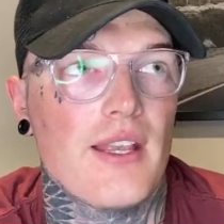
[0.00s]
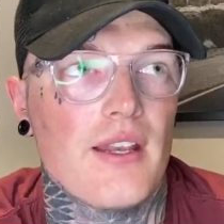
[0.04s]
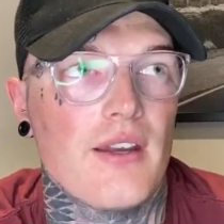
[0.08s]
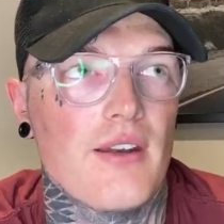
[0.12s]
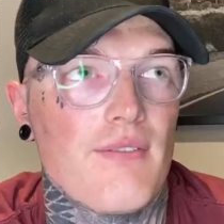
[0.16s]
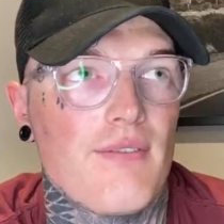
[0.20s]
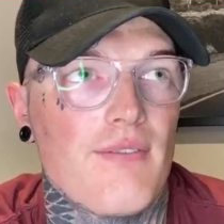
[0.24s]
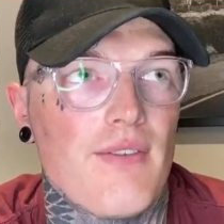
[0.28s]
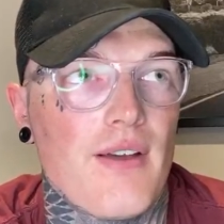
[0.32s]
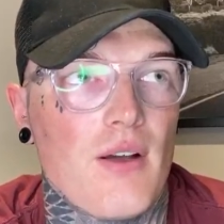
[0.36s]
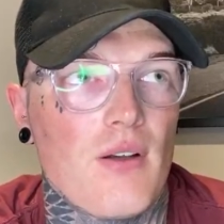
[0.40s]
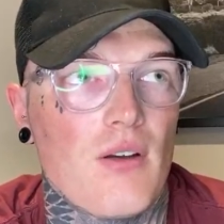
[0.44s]
And I
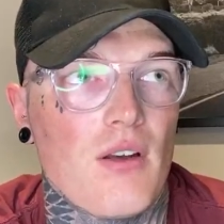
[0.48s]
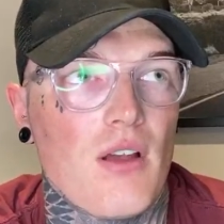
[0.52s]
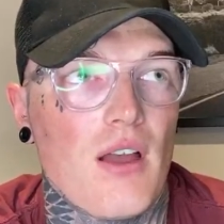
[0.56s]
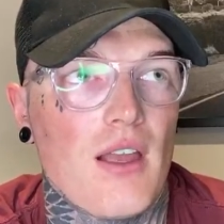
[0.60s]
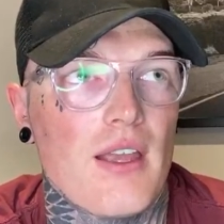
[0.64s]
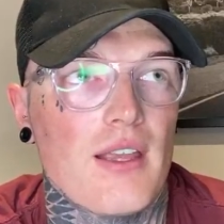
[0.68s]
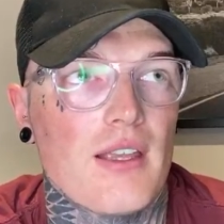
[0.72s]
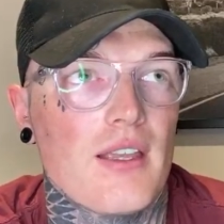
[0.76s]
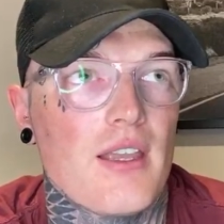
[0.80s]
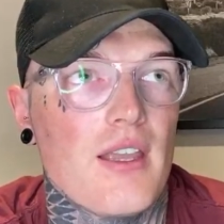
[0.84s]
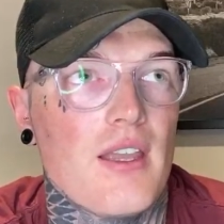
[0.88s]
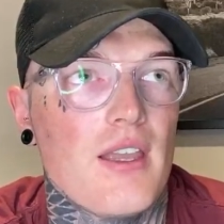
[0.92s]
felt
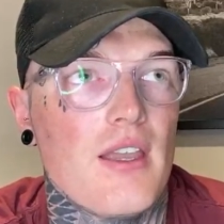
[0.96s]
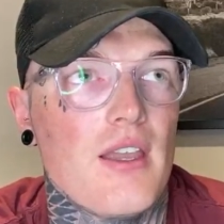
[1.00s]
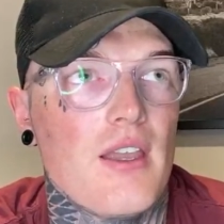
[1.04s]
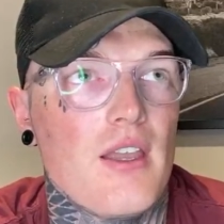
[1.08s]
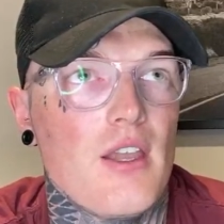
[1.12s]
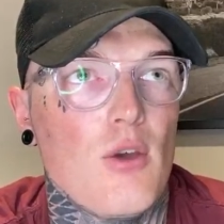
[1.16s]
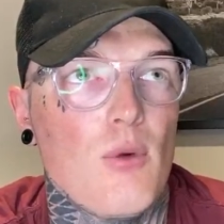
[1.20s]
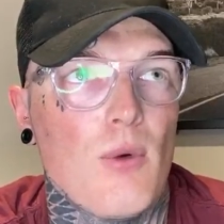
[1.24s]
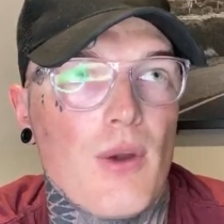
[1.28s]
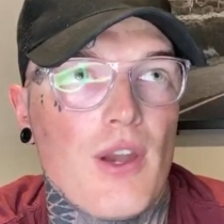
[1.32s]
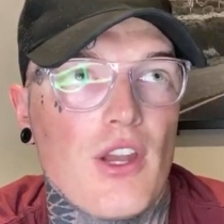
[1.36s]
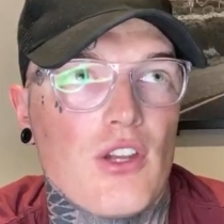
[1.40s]
like
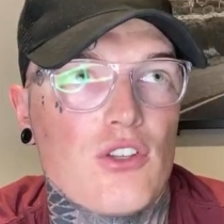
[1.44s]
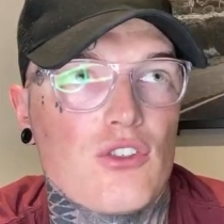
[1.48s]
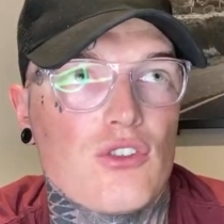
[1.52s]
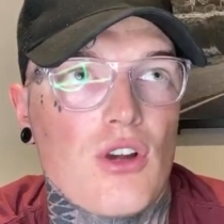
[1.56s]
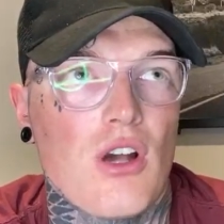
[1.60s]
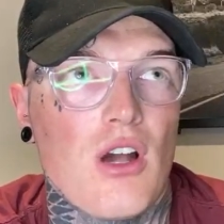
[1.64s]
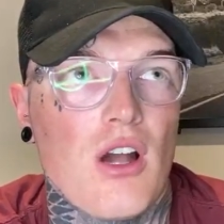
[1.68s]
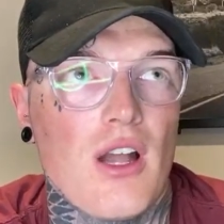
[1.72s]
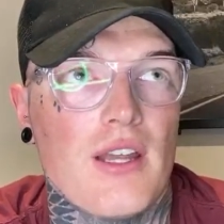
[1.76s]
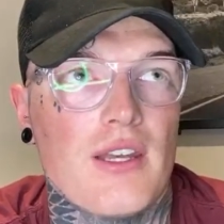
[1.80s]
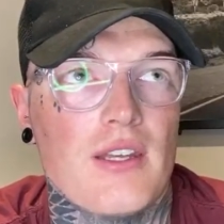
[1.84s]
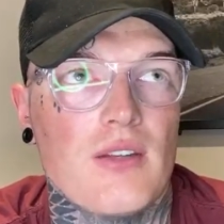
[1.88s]
when
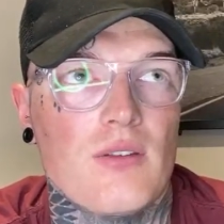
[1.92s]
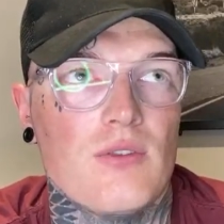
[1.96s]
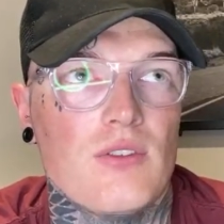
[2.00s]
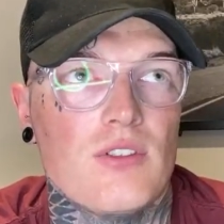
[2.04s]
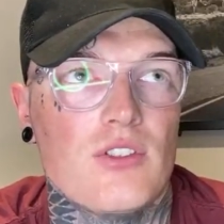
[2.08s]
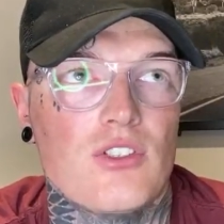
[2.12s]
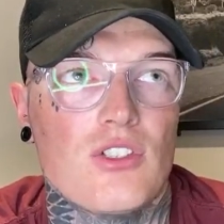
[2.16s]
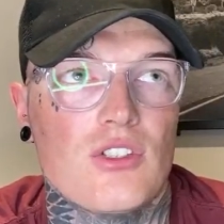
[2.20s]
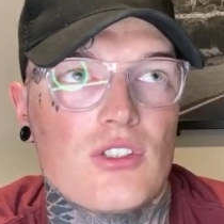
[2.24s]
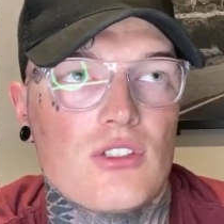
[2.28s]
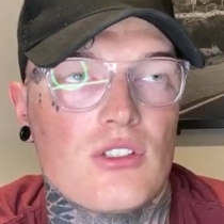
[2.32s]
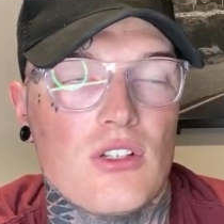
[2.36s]
I tried,
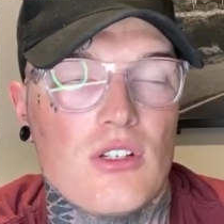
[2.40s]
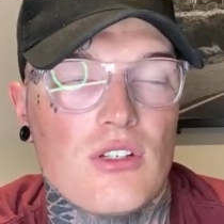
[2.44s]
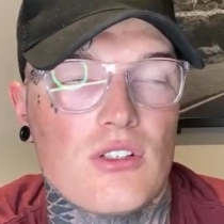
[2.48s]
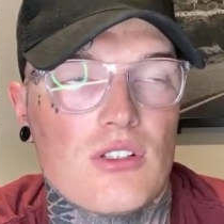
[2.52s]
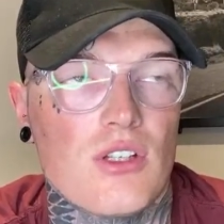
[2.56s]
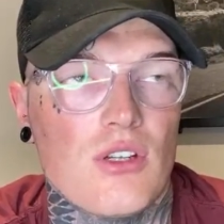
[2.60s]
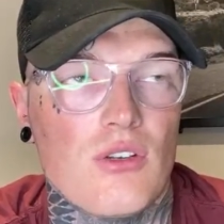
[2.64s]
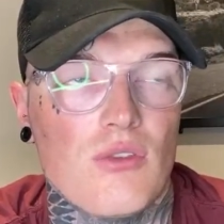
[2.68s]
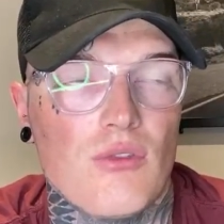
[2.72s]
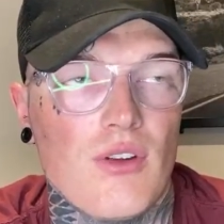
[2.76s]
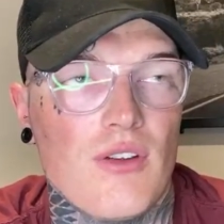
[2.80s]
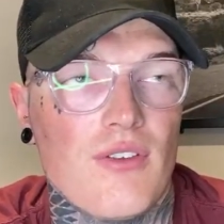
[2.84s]
it just
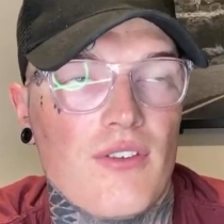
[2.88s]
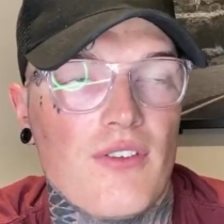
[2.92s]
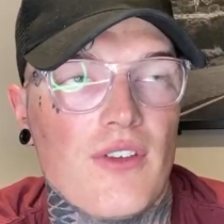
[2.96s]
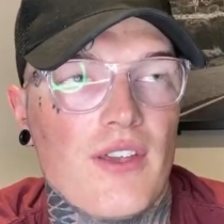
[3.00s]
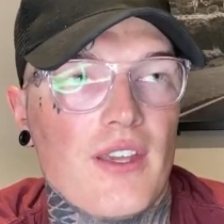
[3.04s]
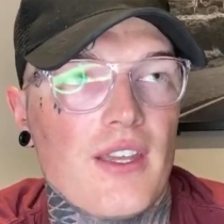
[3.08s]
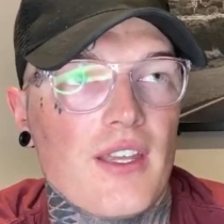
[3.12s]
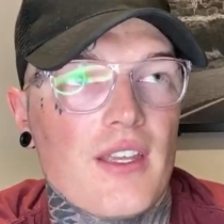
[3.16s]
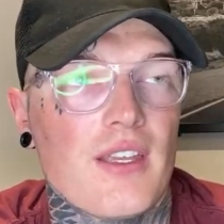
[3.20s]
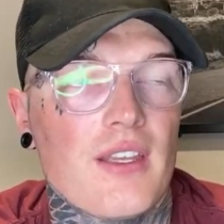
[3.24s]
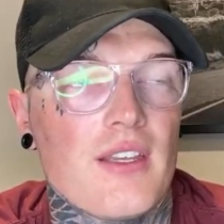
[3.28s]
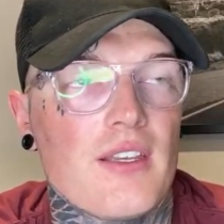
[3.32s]
looked
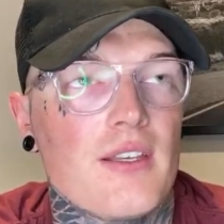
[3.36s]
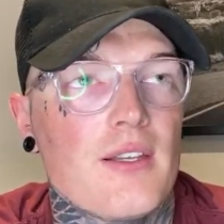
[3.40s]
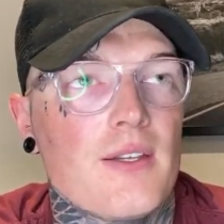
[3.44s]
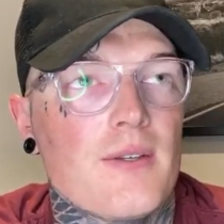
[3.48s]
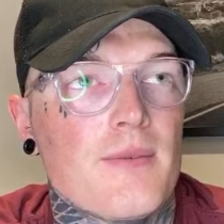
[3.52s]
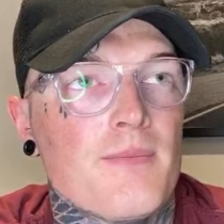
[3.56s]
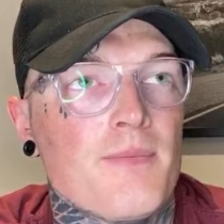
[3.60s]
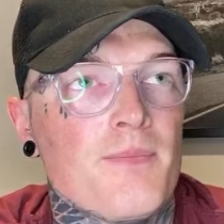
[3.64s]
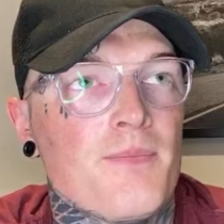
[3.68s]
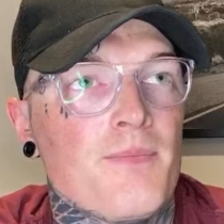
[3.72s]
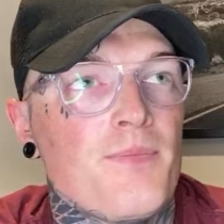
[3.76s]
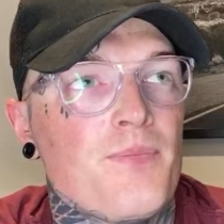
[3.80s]
horrific.
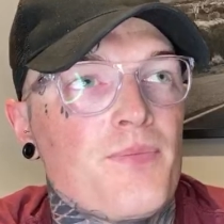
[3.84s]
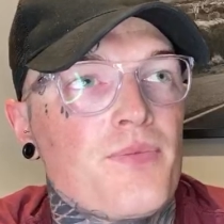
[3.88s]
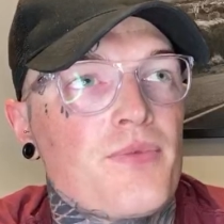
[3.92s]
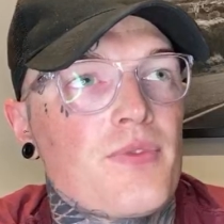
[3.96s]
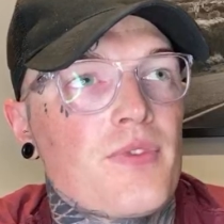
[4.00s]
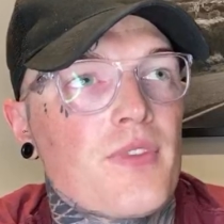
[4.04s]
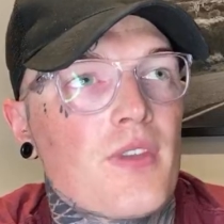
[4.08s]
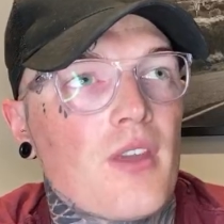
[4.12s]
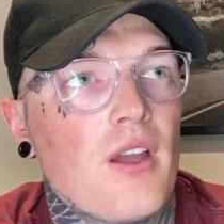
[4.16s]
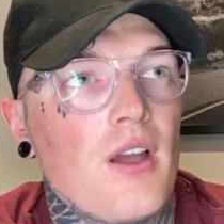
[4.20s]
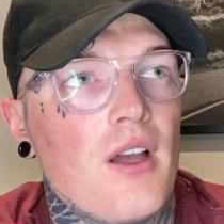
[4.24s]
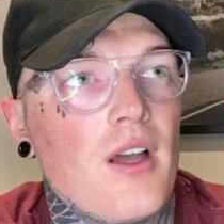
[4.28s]

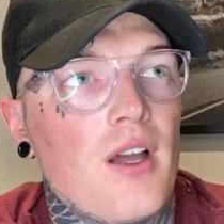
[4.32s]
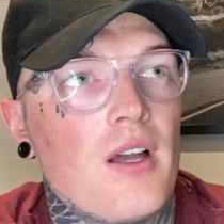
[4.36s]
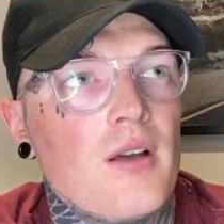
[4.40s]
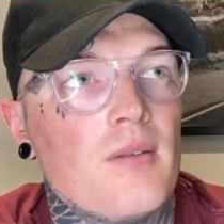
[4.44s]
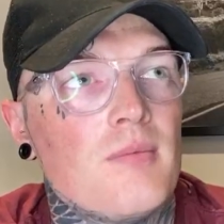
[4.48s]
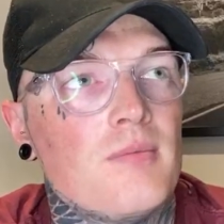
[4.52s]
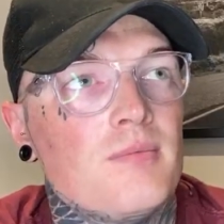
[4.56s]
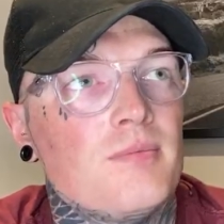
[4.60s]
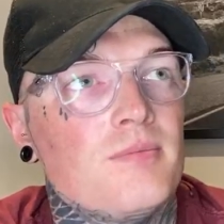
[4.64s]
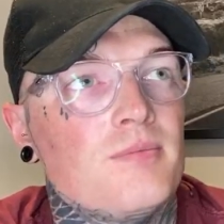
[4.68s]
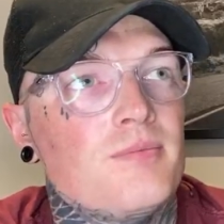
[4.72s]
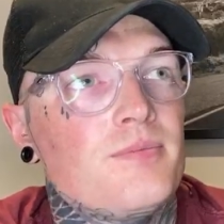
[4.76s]

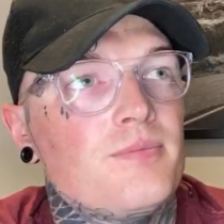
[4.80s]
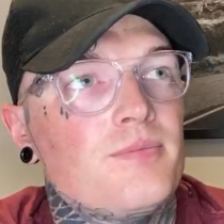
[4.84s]
There's